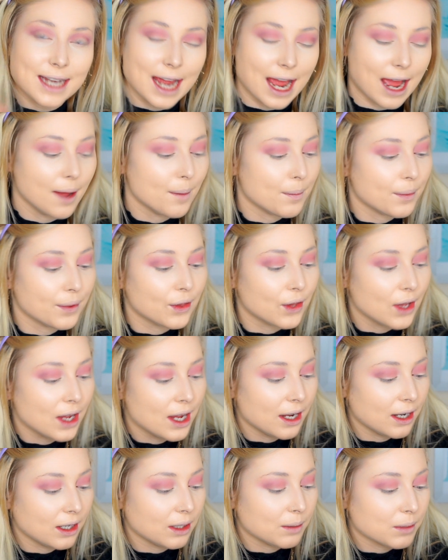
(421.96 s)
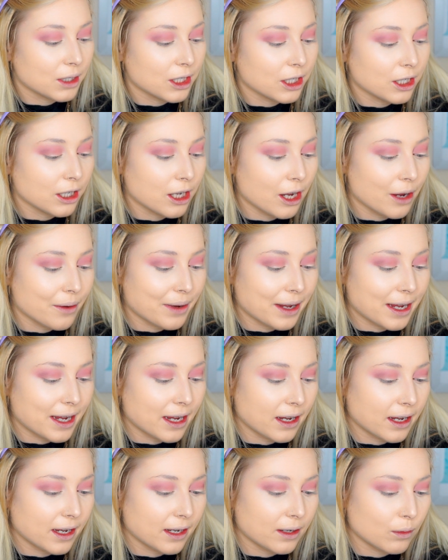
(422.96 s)
depth, and I'm gonna go
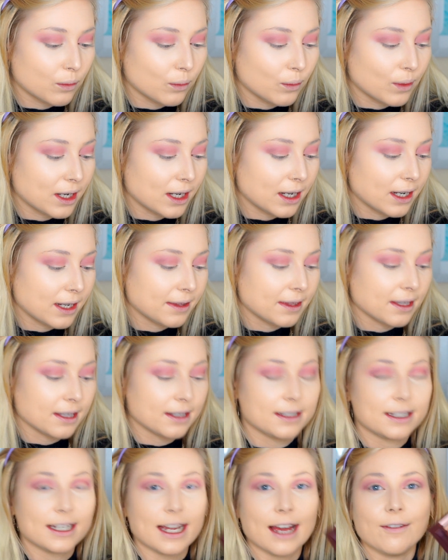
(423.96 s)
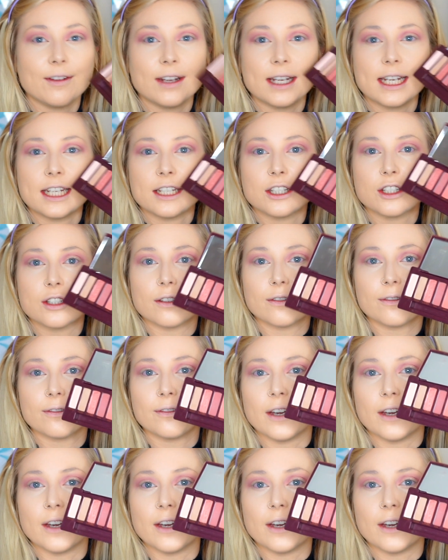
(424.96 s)
in with Devilish